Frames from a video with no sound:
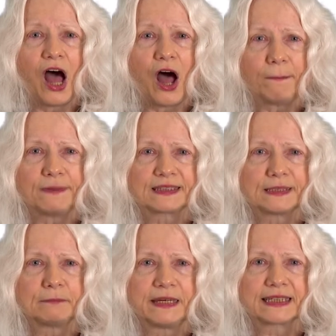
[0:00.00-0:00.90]
Herpes
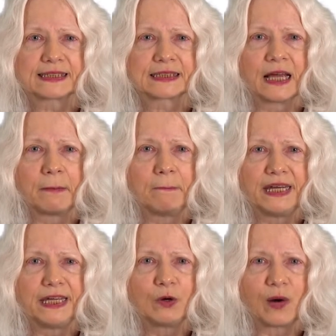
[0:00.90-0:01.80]
simplex
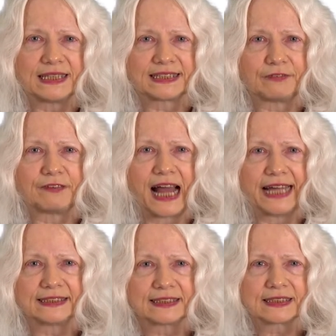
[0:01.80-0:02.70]

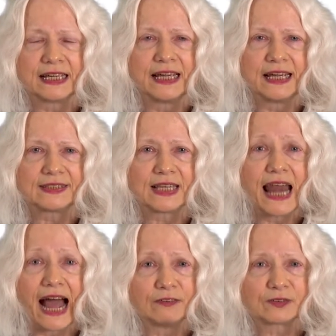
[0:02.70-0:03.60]
meningoencephalitis is a
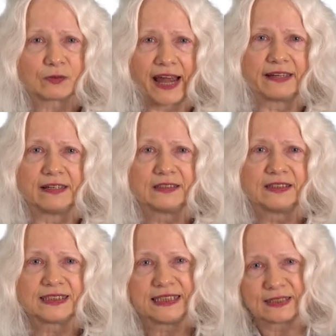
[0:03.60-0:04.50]
life-threatening
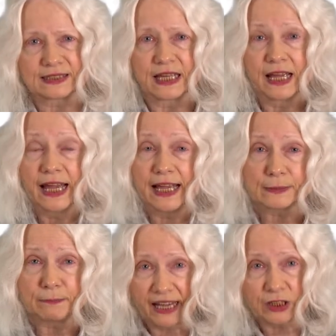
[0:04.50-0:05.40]
disease,
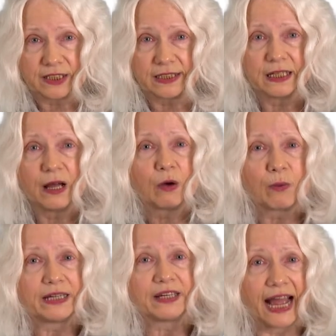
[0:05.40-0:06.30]
especially
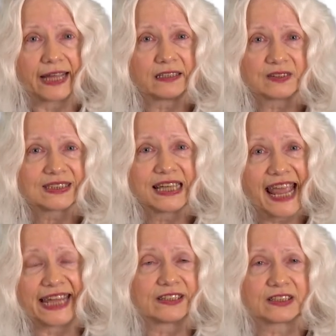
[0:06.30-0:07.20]
when diagnosed
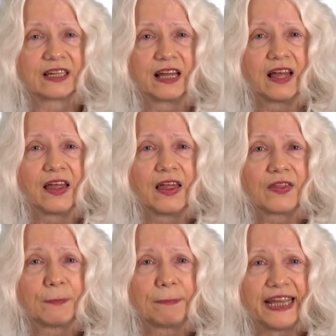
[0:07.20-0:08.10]
late.
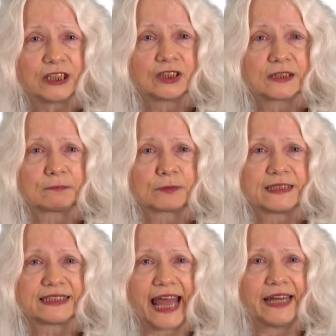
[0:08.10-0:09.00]
The patients
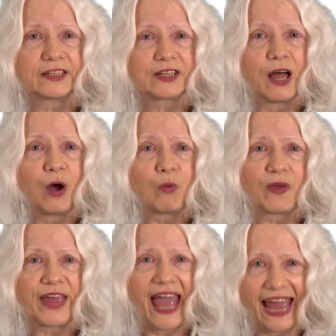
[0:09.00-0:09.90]
present
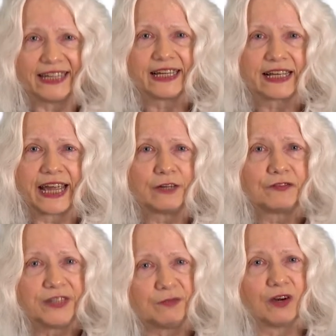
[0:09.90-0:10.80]
with headache and
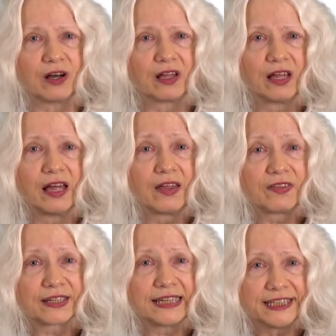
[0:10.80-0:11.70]
fever.
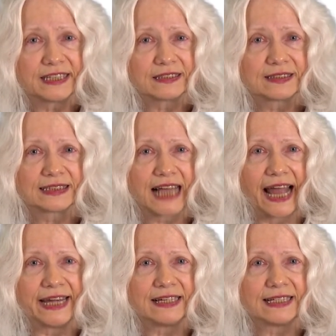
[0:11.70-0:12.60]
The clinical
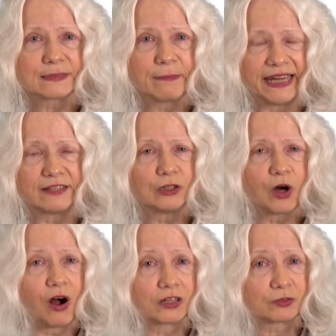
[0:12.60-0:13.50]
sign is mental
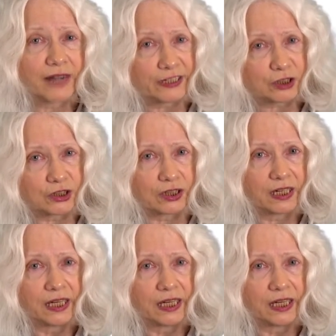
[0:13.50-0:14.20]
alteration.